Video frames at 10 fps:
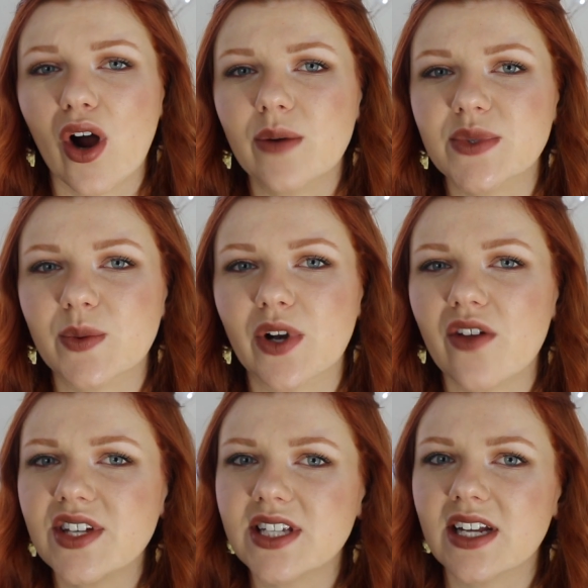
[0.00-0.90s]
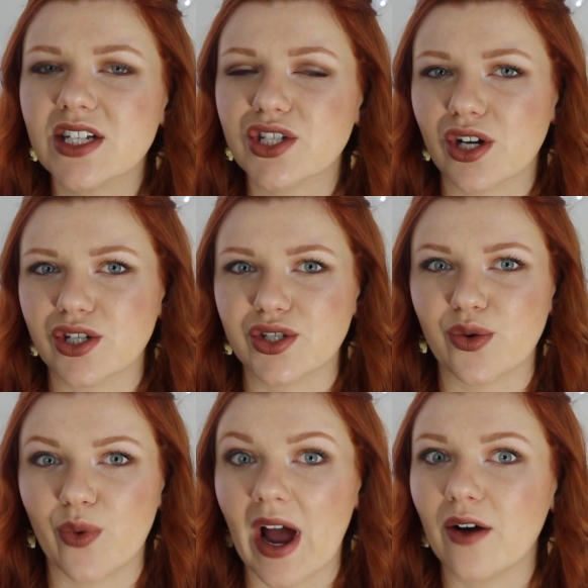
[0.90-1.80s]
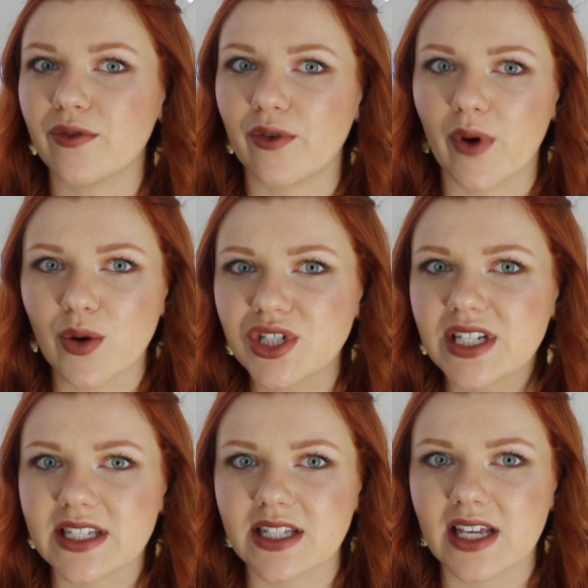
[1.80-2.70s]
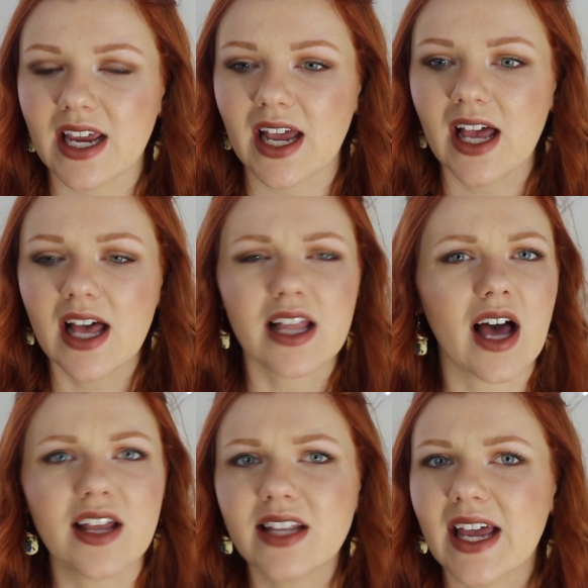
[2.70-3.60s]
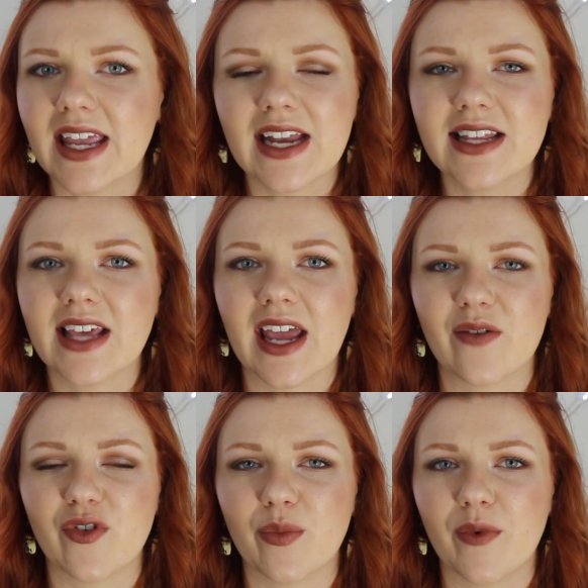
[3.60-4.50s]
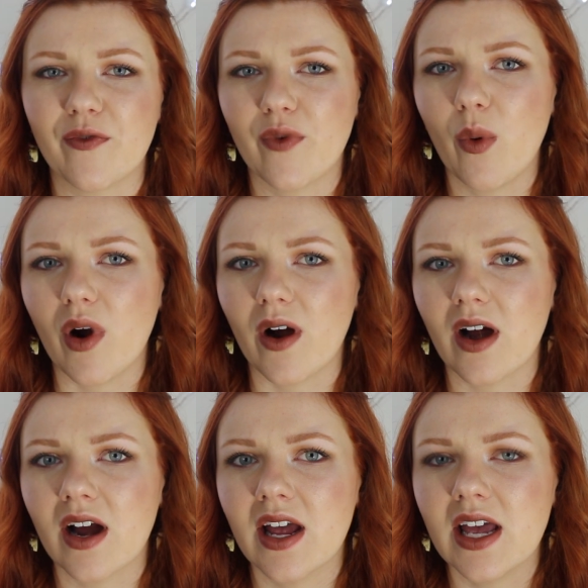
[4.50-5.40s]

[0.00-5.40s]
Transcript: arms, when all of a sudden it started to growl ferociously, unlike anything ever before.